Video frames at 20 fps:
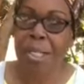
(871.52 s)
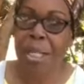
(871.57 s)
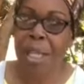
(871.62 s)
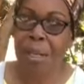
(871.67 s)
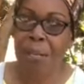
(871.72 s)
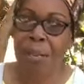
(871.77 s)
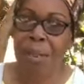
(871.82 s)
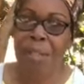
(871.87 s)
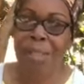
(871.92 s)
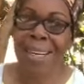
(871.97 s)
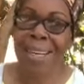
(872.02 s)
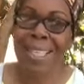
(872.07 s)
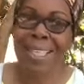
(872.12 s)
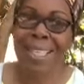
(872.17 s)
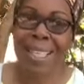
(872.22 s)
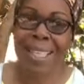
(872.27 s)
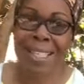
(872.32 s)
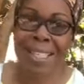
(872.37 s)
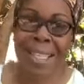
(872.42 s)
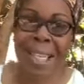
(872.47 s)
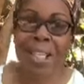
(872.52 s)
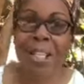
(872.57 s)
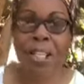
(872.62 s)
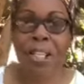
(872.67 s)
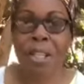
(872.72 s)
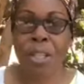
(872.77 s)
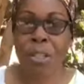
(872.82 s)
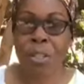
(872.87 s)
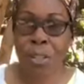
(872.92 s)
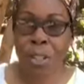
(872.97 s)
come to us and said, you
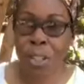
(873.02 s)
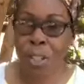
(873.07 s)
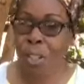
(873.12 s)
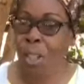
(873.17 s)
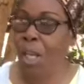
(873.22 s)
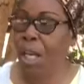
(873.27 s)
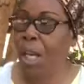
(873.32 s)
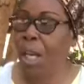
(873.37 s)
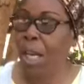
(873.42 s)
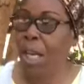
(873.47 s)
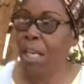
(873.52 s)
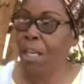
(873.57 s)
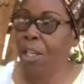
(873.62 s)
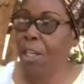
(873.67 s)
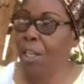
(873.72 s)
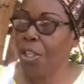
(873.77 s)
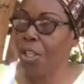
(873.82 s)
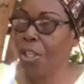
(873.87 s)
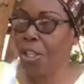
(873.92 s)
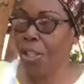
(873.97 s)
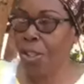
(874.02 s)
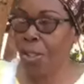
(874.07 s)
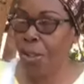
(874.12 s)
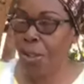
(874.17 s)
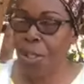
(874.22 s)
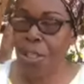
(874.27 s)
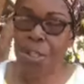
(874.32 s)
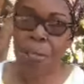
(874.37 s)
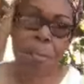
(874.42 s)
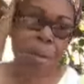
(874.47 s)
know, sis, you know, you could do
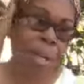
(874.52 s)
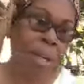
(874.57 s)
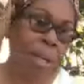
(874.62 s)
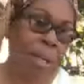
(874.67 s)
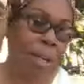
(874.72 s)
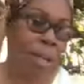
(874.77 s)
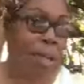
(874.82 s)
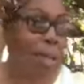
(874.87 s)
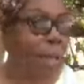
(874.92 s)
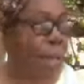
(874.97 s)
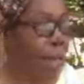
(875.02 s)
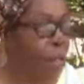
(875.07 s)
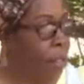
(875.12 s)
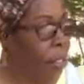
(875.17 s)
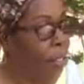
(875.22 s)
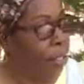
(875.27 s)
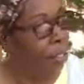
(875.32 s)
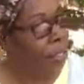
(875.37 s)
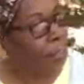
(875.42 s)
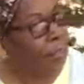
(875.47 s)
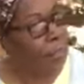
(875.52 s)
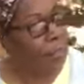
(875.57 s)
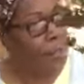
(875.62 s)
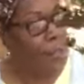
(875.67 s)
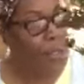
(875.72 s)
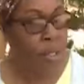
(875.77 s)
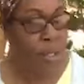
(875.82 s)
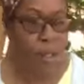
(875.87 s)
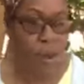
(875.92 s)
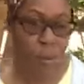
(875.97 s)
this better or you need to do
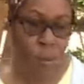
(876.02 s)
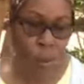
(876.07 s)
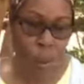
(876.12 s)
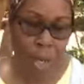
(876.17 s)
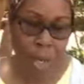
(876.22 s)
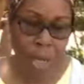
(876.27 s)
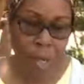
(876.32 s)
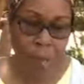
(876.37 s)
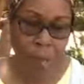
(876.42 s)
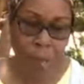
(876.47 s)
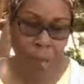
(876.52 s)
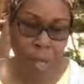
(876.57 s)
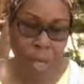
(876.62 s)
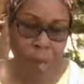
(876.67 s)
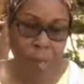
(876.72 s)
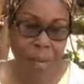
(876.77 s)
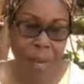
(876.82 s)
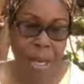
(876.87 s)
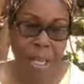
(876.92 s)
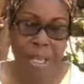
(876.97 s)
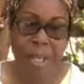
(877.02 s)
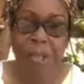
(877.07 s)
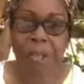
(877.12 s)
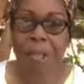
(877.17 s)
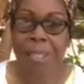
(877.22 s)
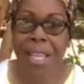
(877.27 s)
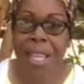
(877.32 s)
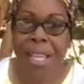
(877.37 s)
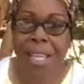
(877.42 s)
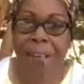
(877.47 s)
this or whatever, whatever. And
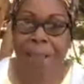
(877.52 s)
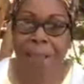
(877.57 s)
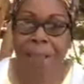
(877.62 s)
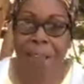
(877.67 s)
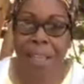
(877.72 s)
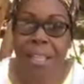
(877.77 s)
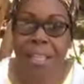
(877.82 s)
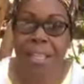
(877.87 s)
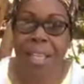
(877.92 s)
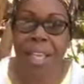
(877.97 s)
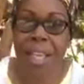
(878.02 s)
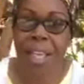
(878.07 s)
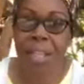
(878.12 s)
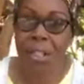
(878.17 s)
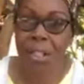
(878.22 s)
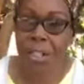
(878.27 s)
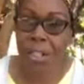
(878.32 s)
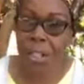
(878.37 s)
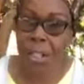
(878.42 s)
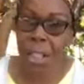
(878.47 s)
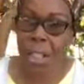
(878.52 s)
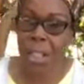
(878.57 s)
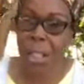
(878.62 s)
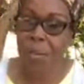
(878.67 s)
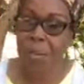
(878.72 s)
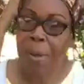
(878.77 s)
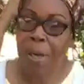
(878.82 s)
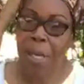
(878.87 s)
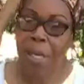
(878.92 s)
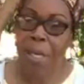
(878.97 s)
don't take offense. Just think
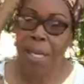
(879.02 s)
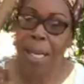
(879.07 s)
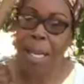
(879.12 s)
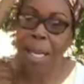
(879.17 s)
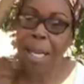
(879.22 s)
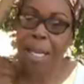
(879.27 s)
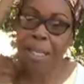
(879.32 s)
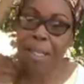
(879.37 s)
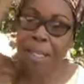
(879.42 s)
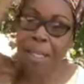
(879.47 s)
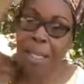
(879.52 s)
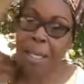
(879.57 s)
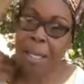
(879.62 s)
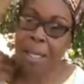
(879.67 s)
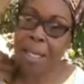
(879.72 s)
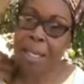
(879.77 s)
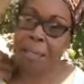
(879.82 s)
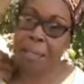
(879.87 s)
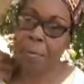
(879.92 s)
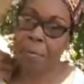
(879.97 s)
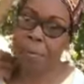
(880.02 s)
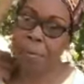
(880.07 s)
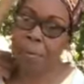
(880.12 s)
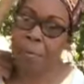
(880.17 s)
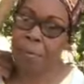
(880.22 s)
about it as, um,